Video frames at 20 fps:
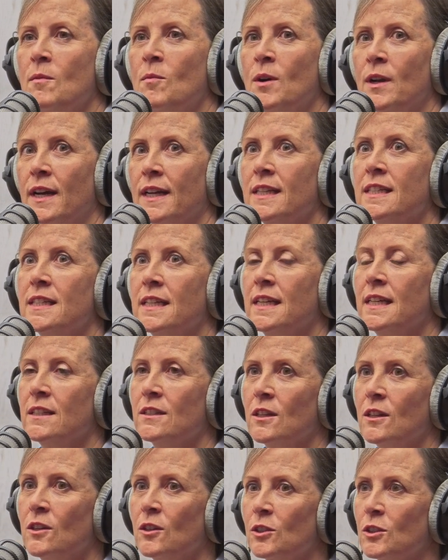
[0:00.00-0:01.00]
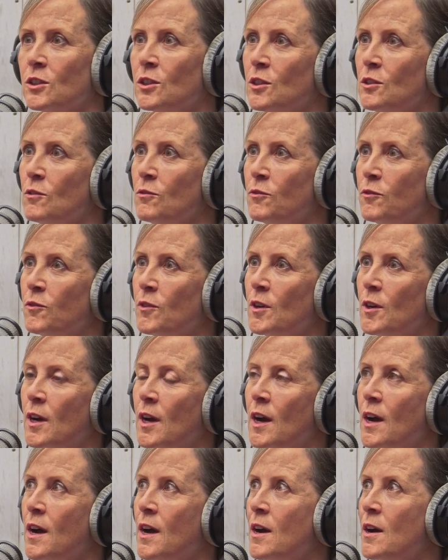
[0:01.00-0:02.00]
what I see is a lot of
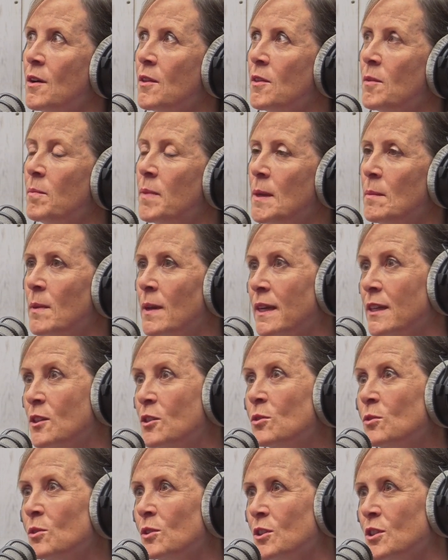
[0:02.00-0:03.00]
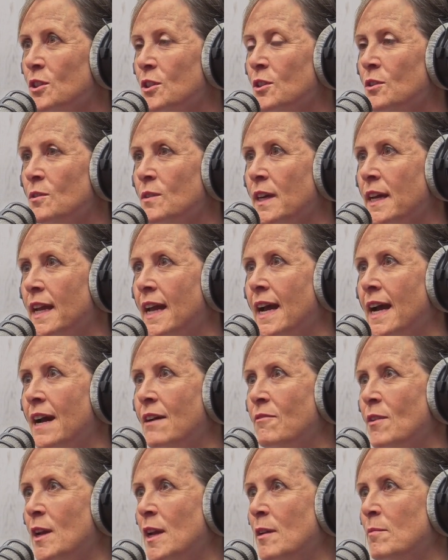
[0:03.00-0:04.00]
the people I talk to, they
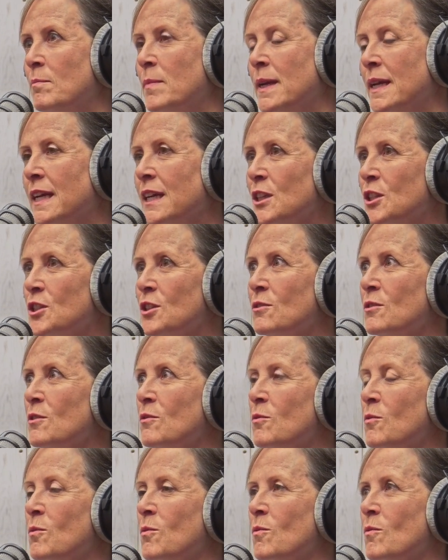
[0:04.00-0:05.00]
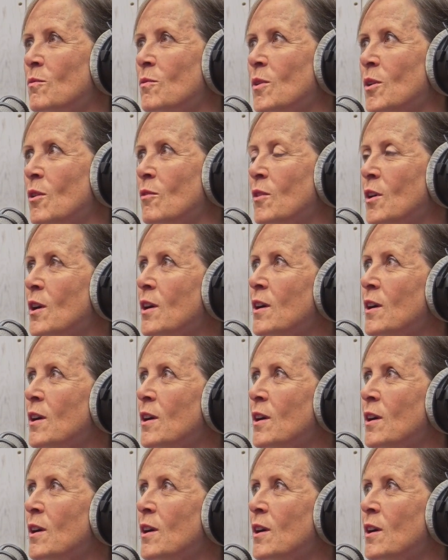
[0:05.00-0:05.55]
have a picture of